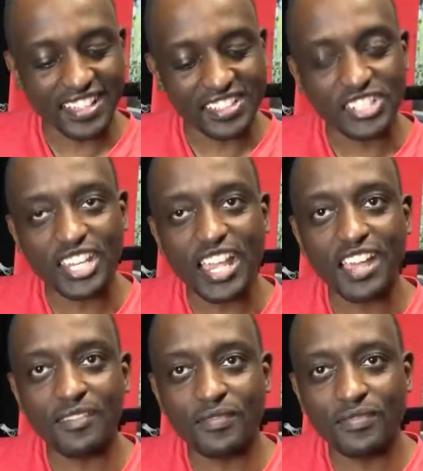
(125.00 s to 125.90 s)

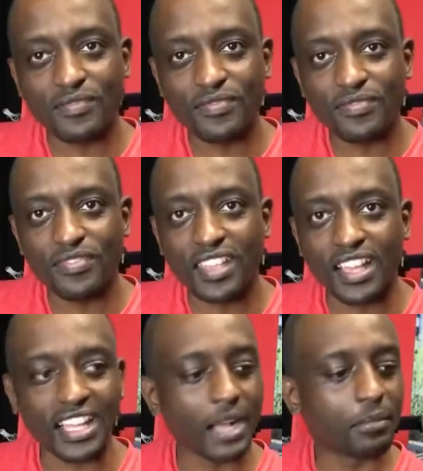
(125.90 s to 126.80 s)
share a
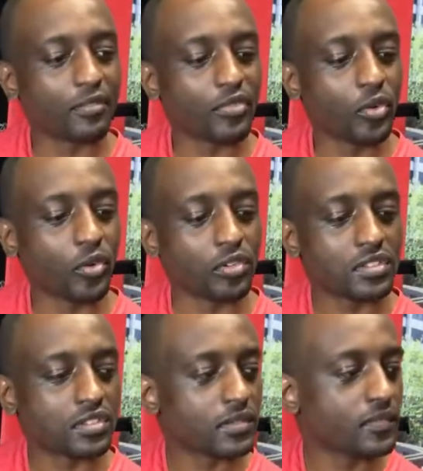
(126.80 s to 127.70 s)
couple of
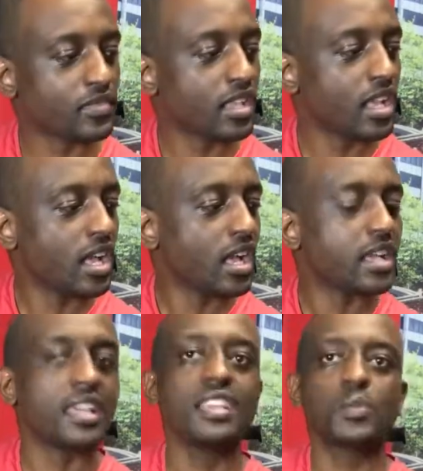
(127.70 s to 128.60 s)
thoughts.
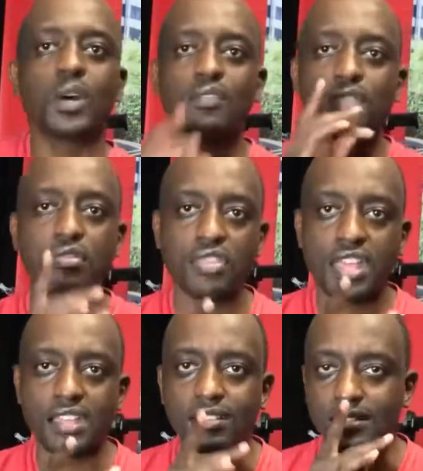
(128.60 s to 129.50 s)
Here's one of the
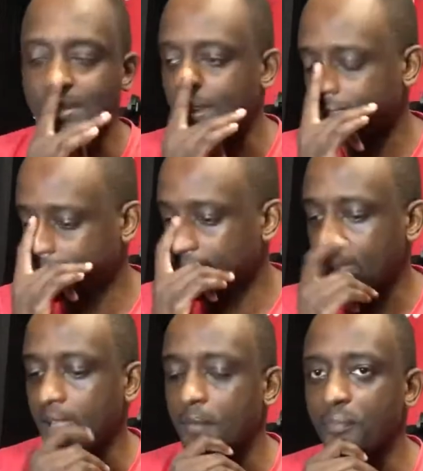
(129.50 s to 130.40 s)
things that
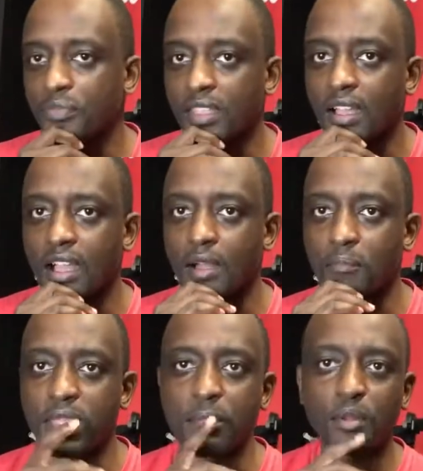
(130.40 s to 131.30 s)

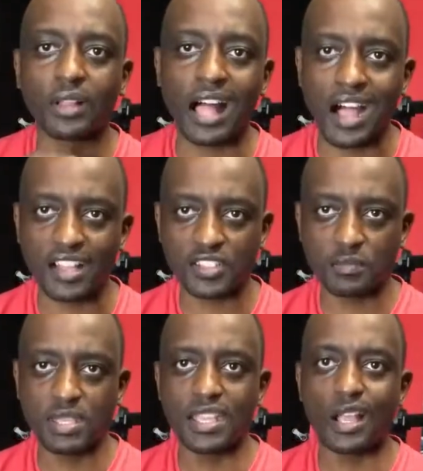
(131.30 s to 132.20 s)
people ask
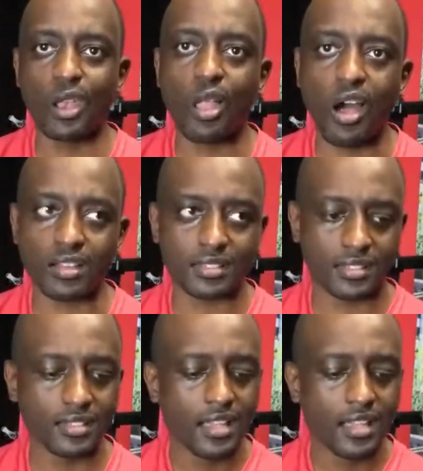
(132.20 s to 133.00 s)
me a lot